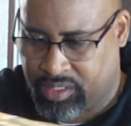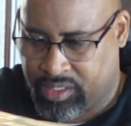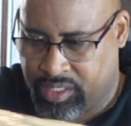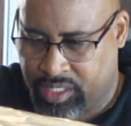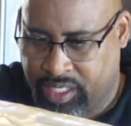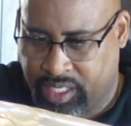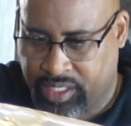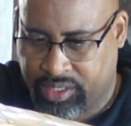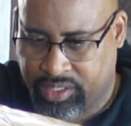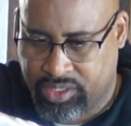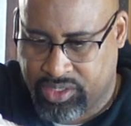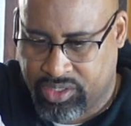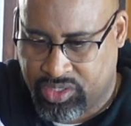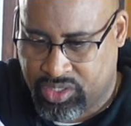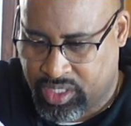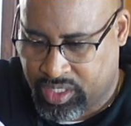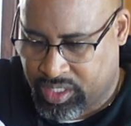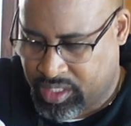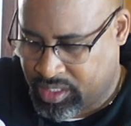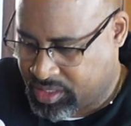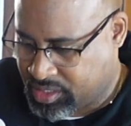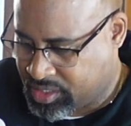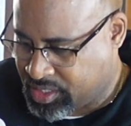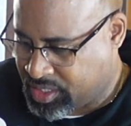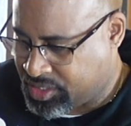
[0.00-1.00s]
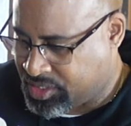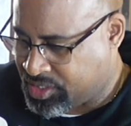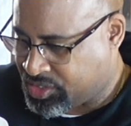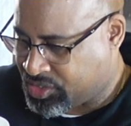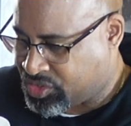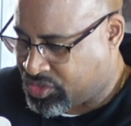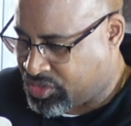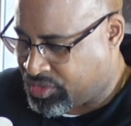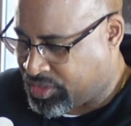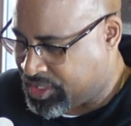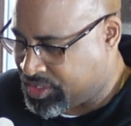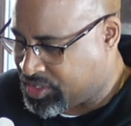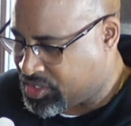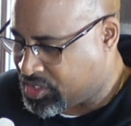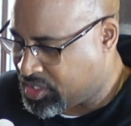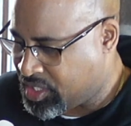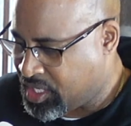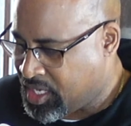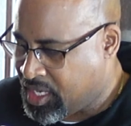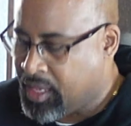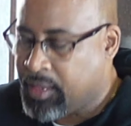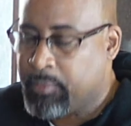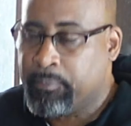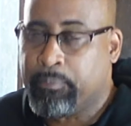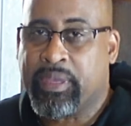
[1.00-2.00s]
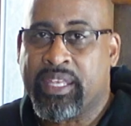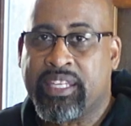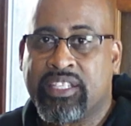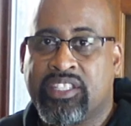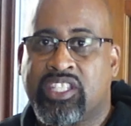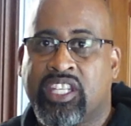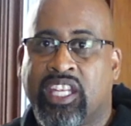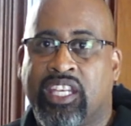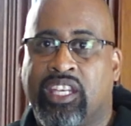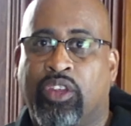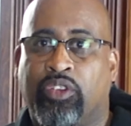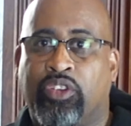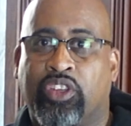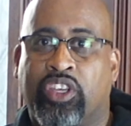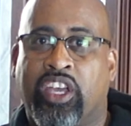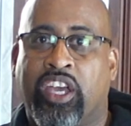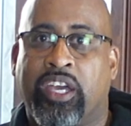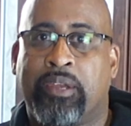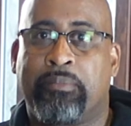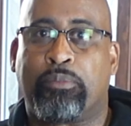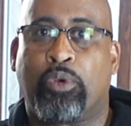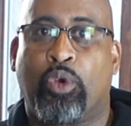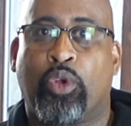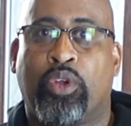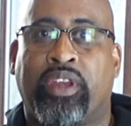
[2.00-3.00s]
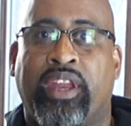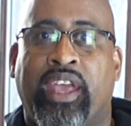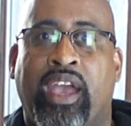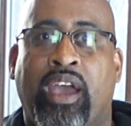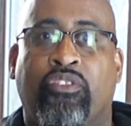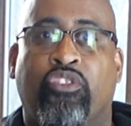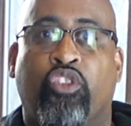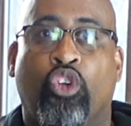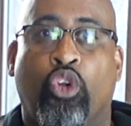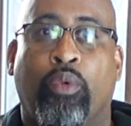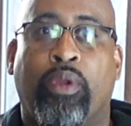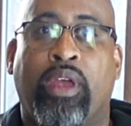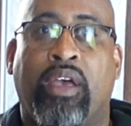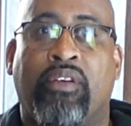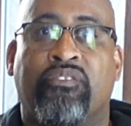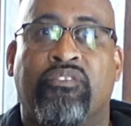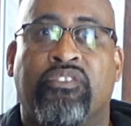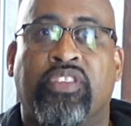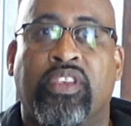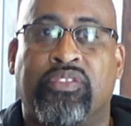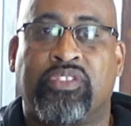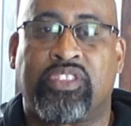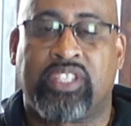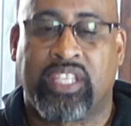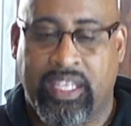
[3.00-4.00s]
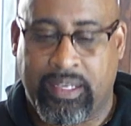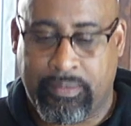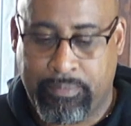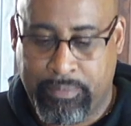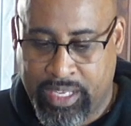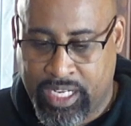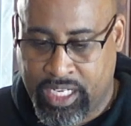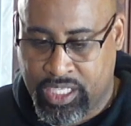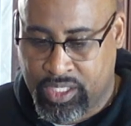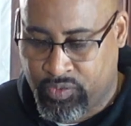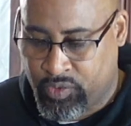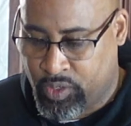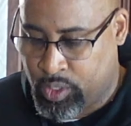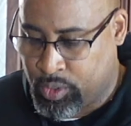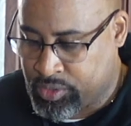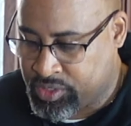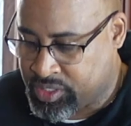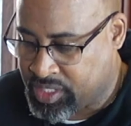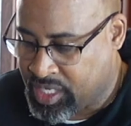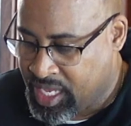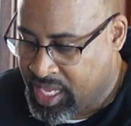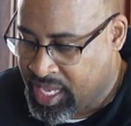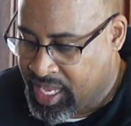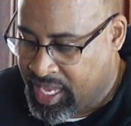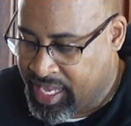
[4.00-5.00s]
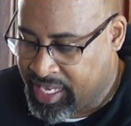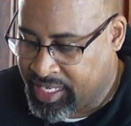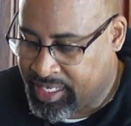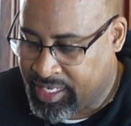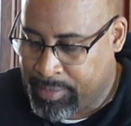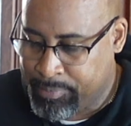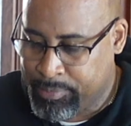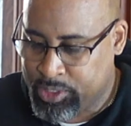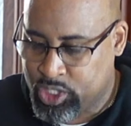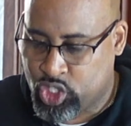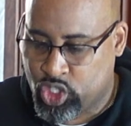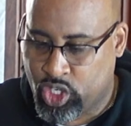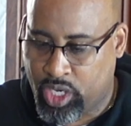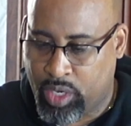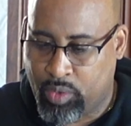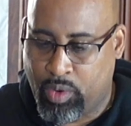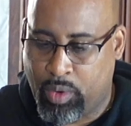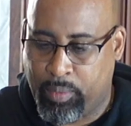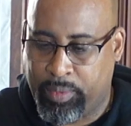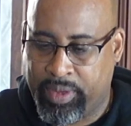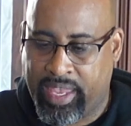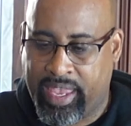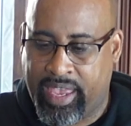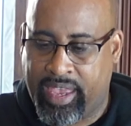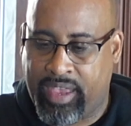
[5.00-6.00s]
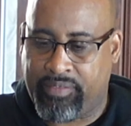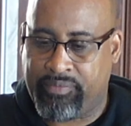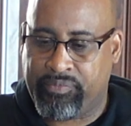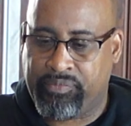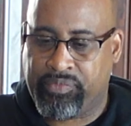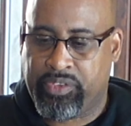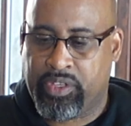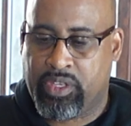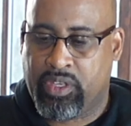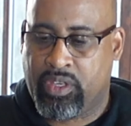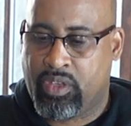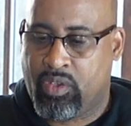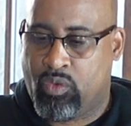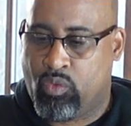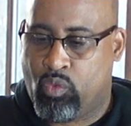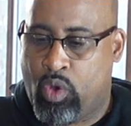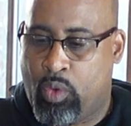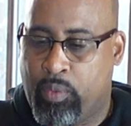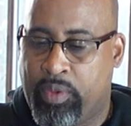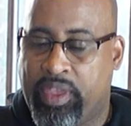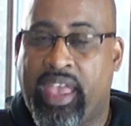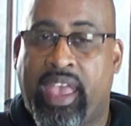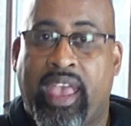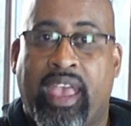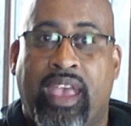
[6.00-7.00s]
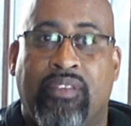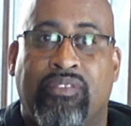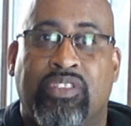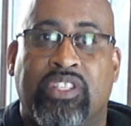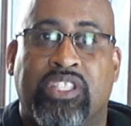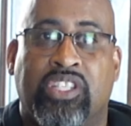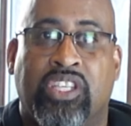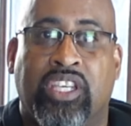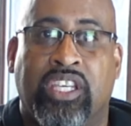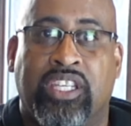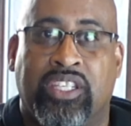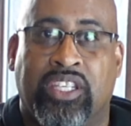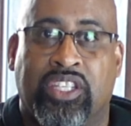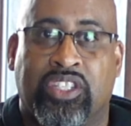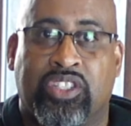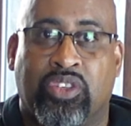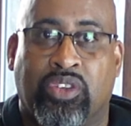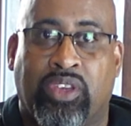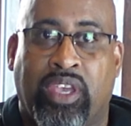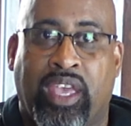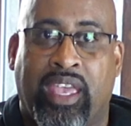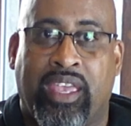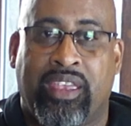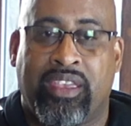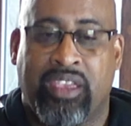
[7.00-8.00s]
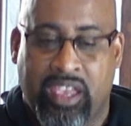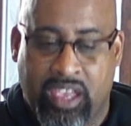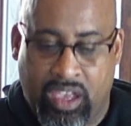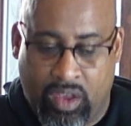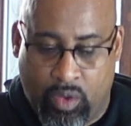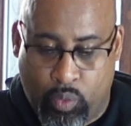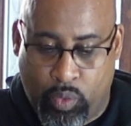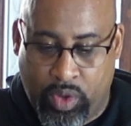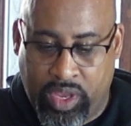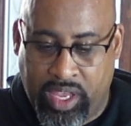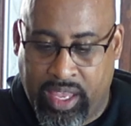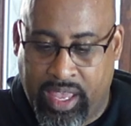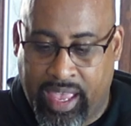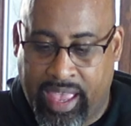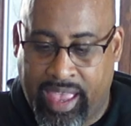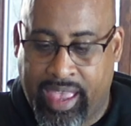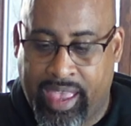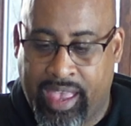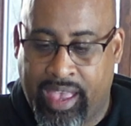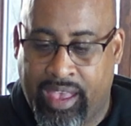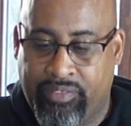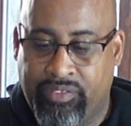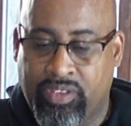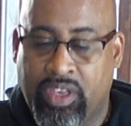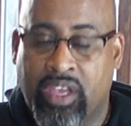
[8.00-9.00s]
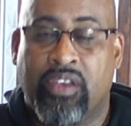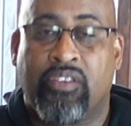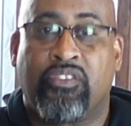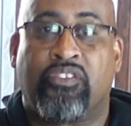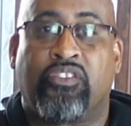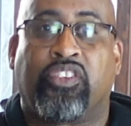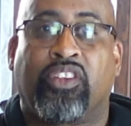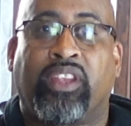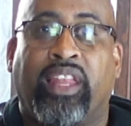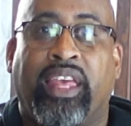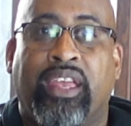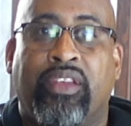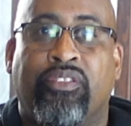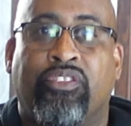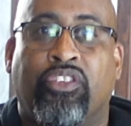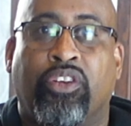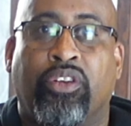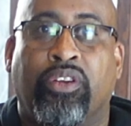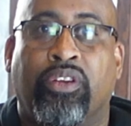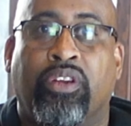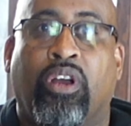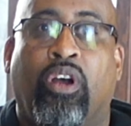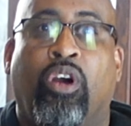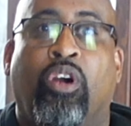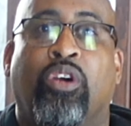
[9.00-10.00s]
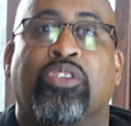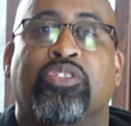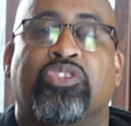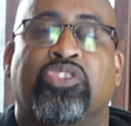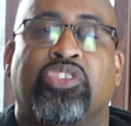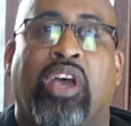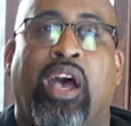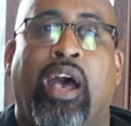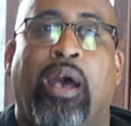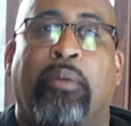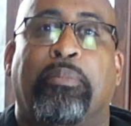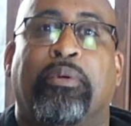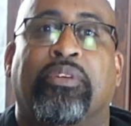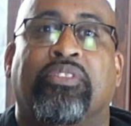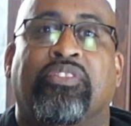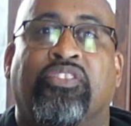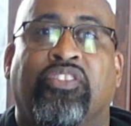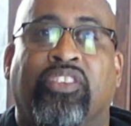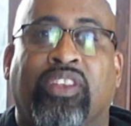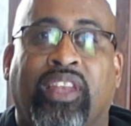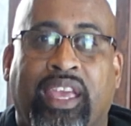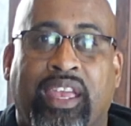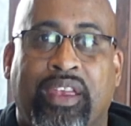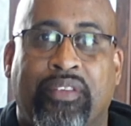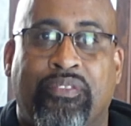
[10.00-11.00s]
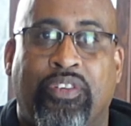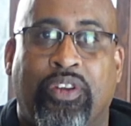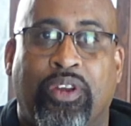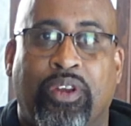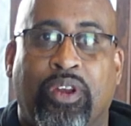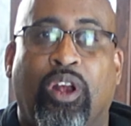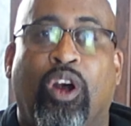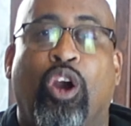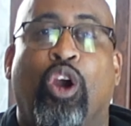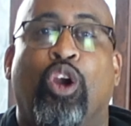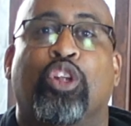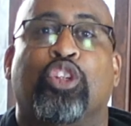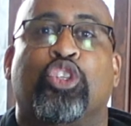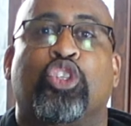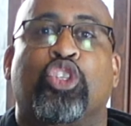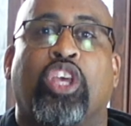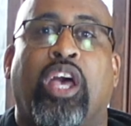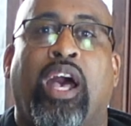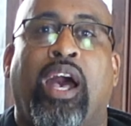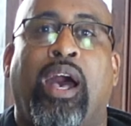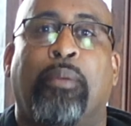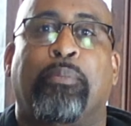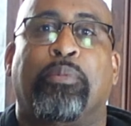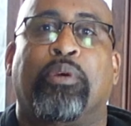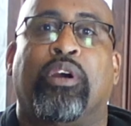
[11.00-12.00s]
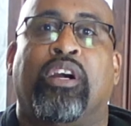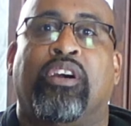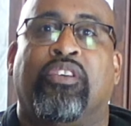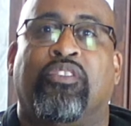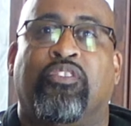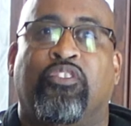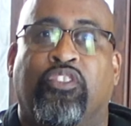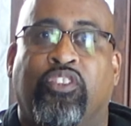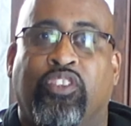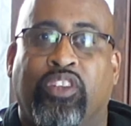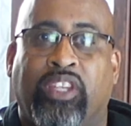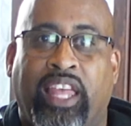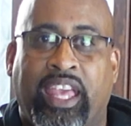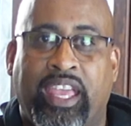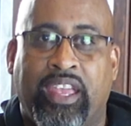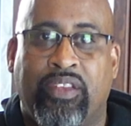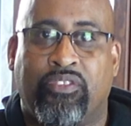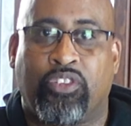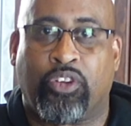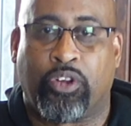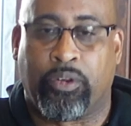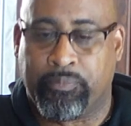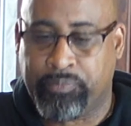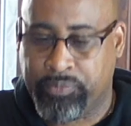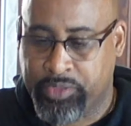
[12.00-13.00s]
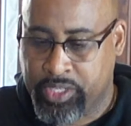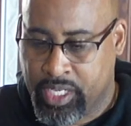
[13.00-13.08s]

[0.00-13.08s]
Look at this chicken. Goodness gracious. Been sitting on the cutting board now for around 15 minutes, folks. And let me show you what we have. What we have is goodness, okay? We have flavor on top of flavor on top of flavor.